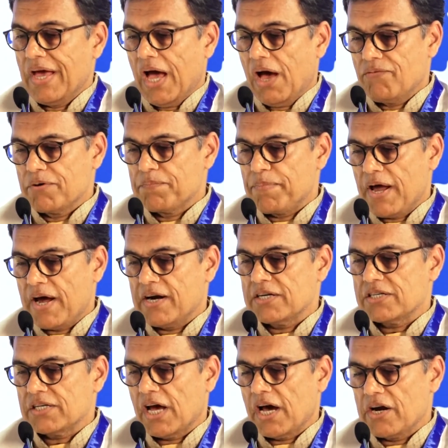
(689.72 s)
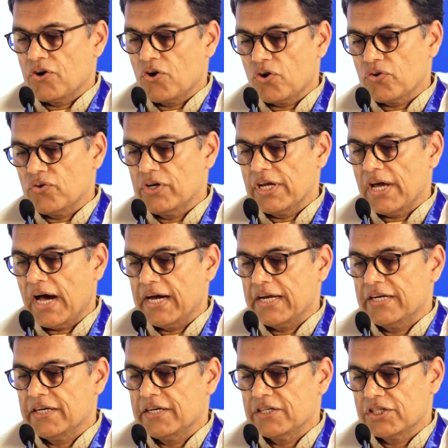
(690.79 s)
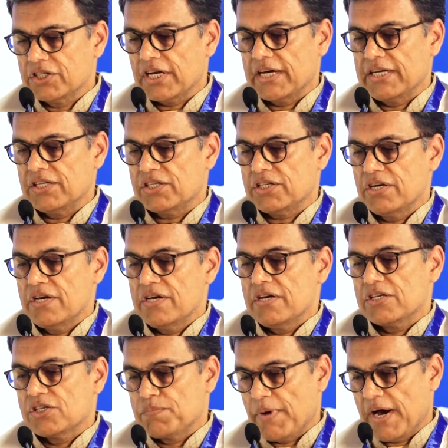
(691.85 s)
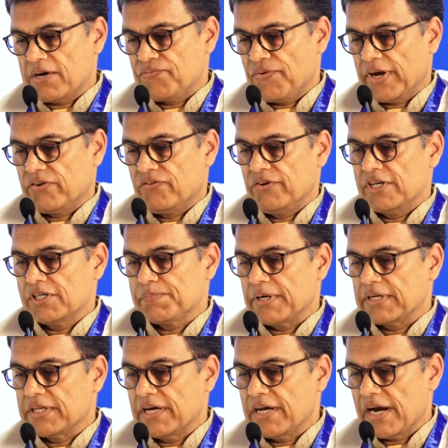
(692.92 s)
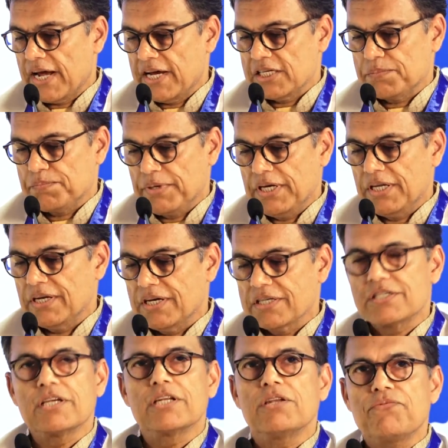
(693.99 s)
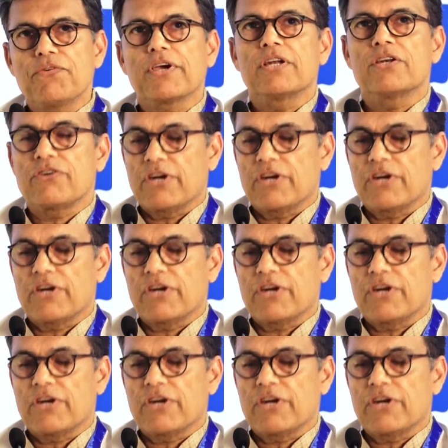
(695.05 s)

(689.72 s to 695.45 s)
Our plants are not only highly digitized, smart factories, but there has been a significant